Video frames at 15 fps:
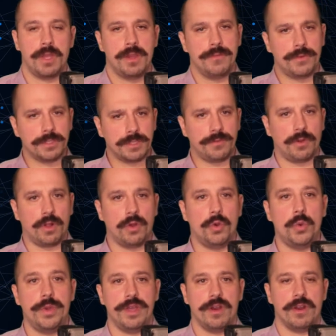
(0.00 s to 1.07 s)
First of all, who
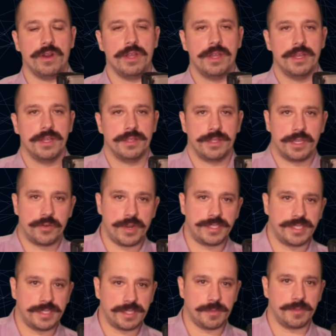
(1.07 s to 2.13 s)
we are. The Gray
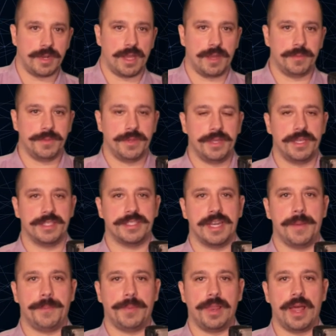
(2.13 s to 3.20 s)
Systems Lab is an
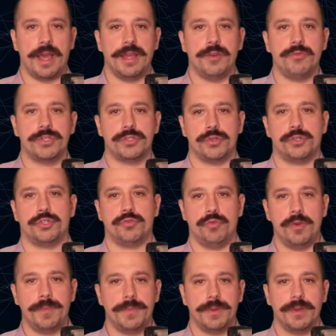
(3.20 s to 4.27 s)
applied research
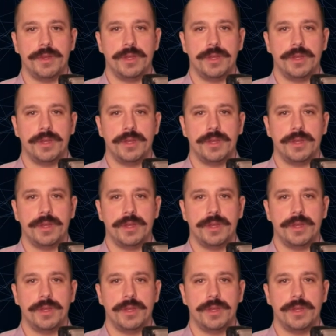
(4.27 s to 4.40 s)
group.